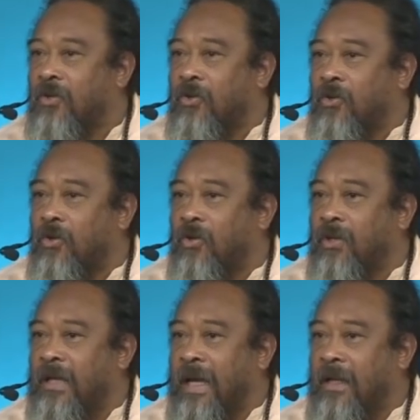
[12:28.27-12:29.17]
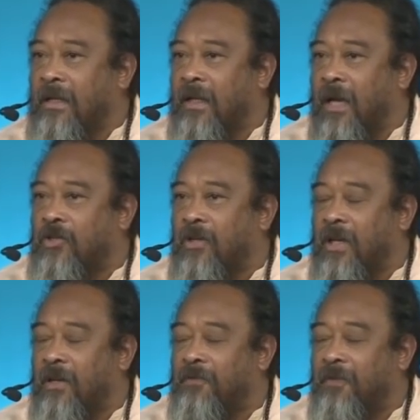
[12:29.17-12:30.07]
you could then
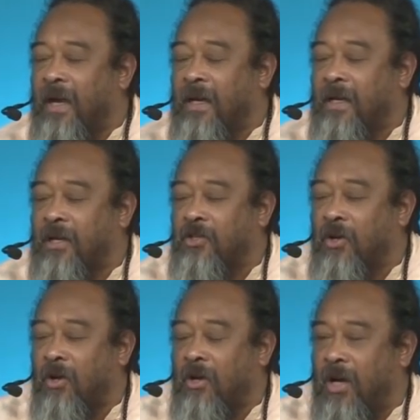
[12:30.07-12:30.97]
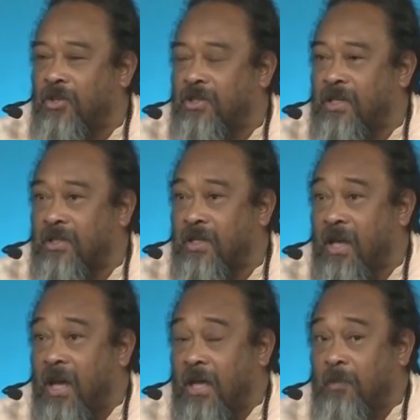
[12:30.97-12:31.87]
actually find that your consciousness
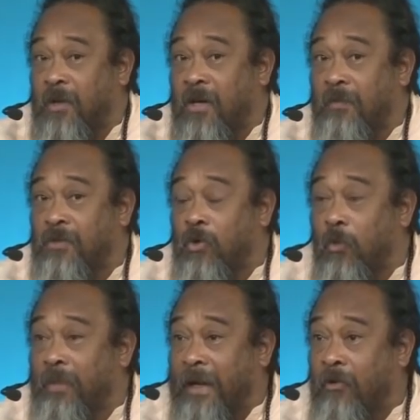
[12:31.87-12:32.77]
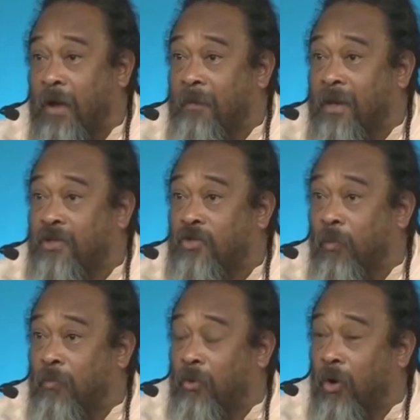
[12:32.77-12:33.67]
has become so panoramic,
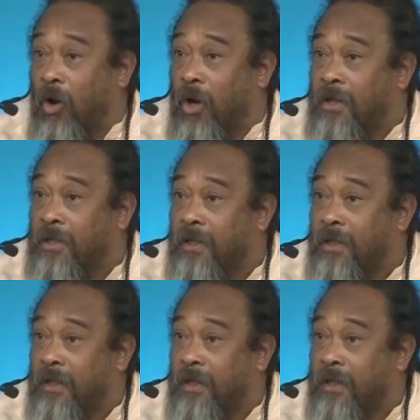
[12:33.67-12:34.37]
so broad,